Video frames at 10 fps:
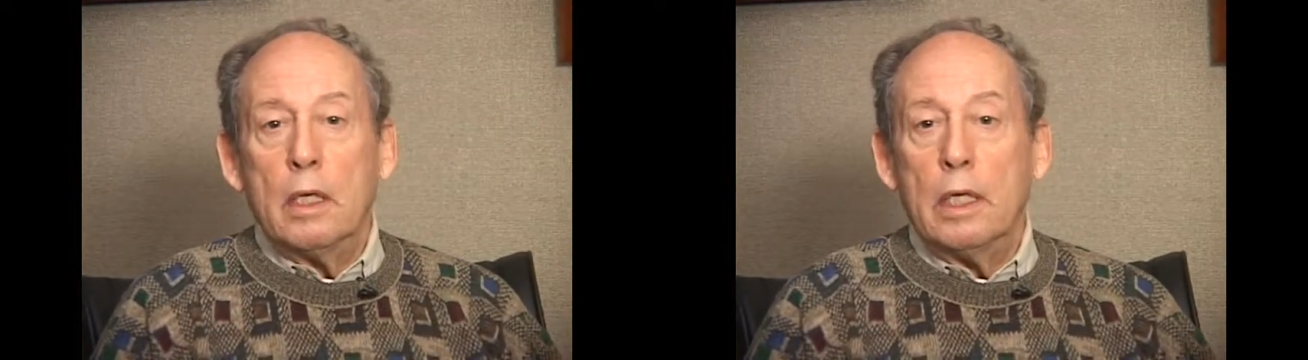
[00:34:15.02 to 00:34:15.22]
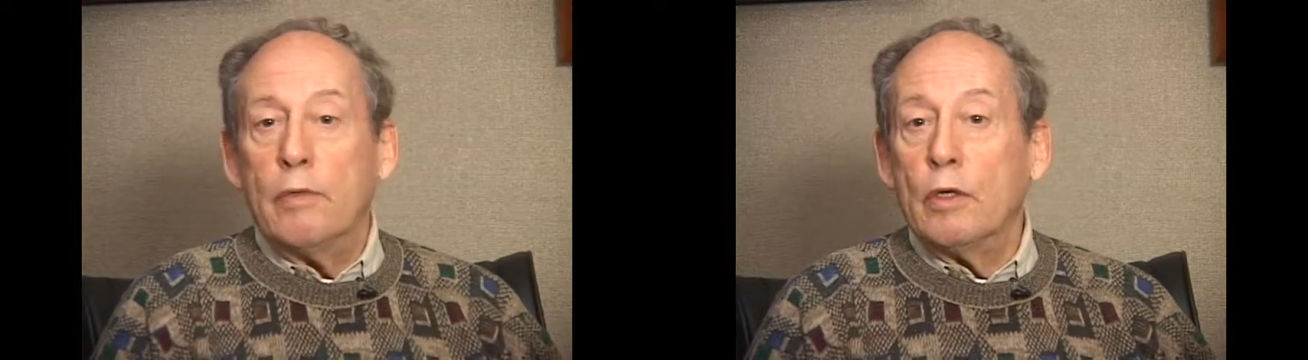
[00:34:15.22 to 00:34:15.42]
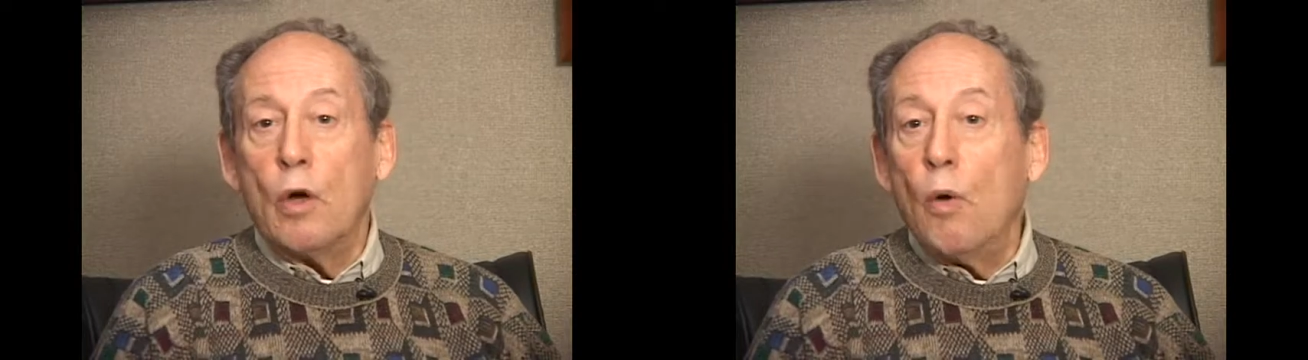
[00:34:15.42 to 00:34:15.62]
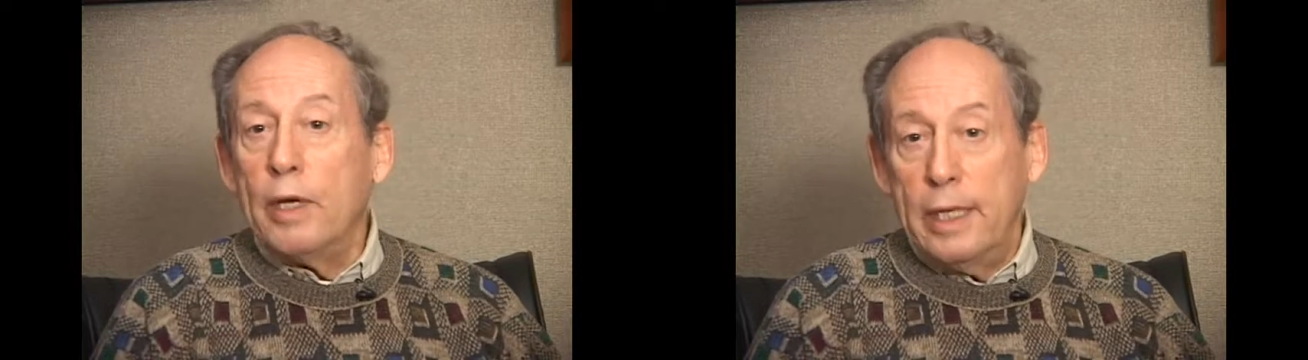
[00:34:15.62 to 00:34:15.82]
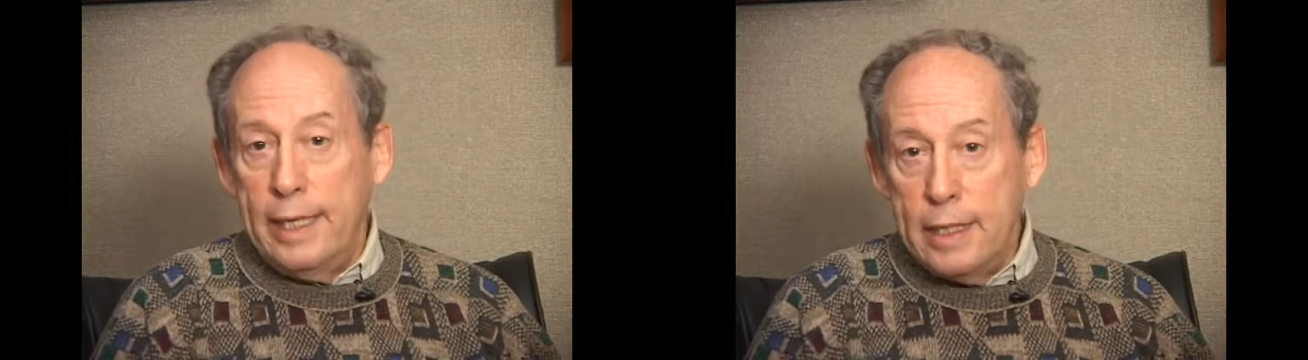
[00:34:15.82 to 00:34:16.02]
even go
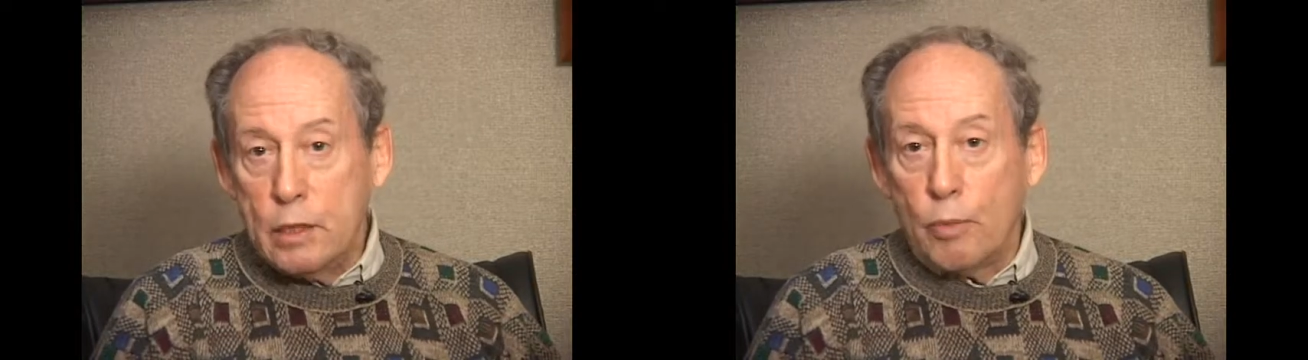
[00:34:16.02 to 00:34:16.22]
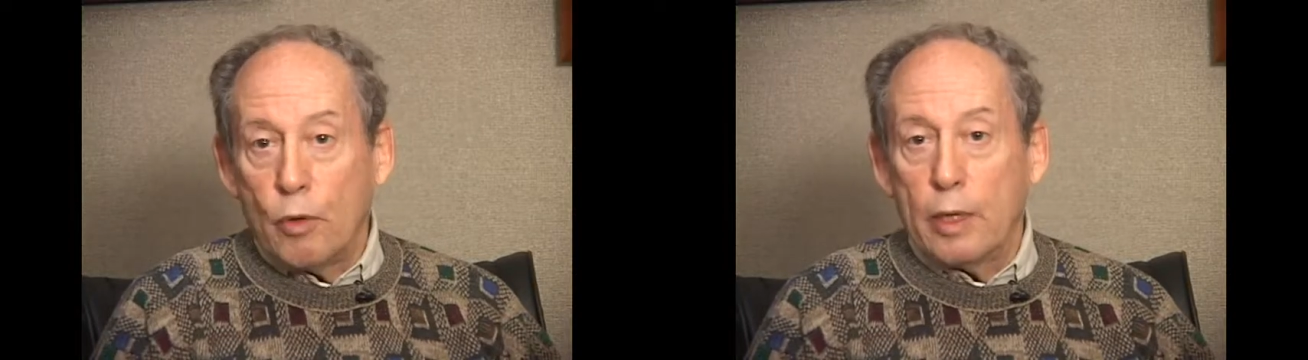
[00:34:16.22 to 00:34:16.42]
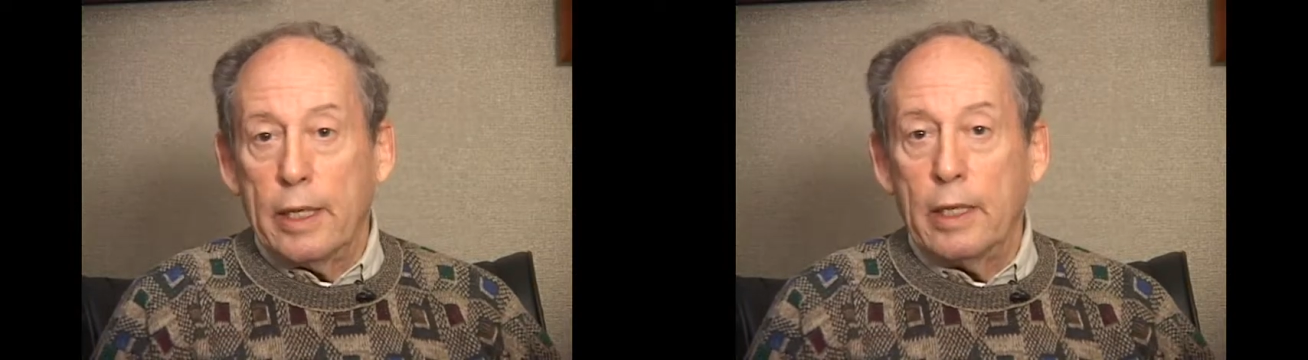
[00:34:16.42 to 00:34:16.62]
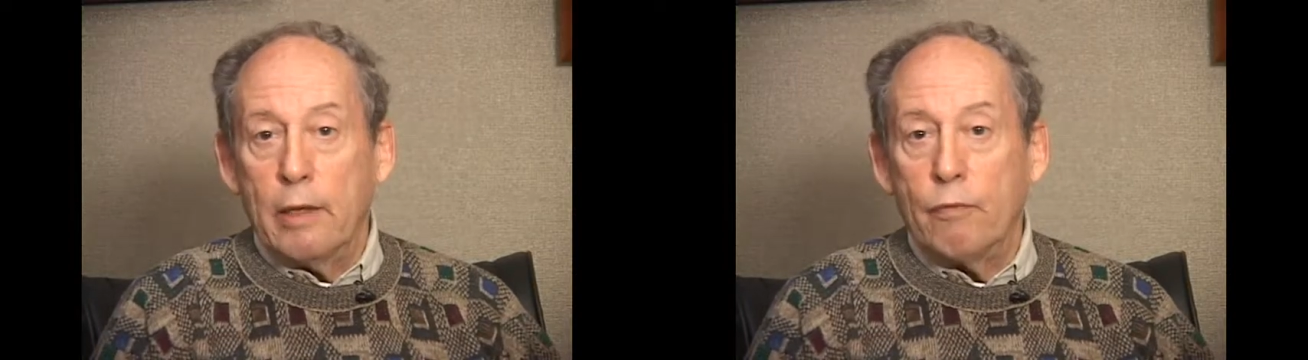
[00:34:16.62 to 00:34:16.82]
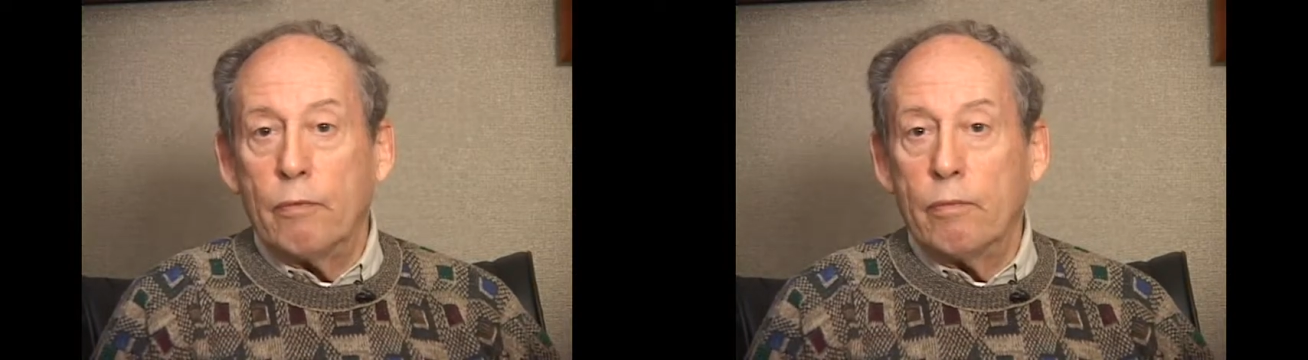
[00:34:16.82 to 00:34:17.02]
into East Berlin.
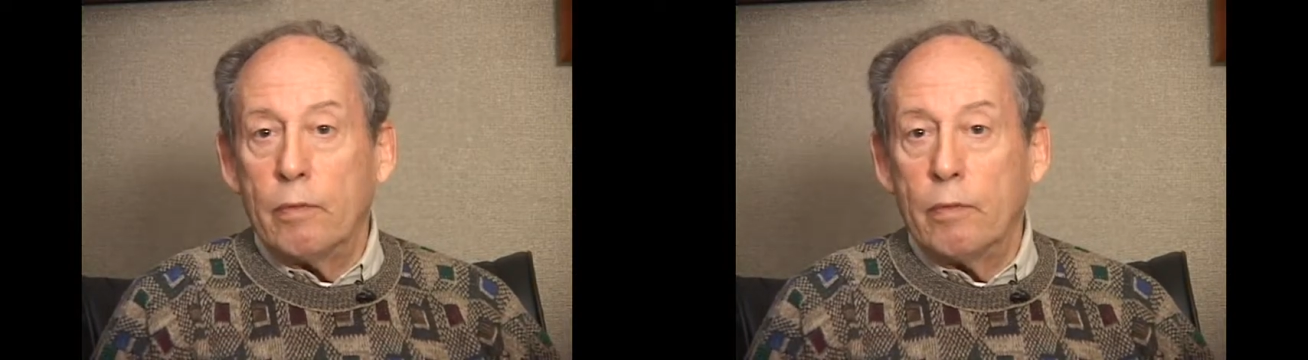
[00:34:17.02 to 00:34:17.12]
If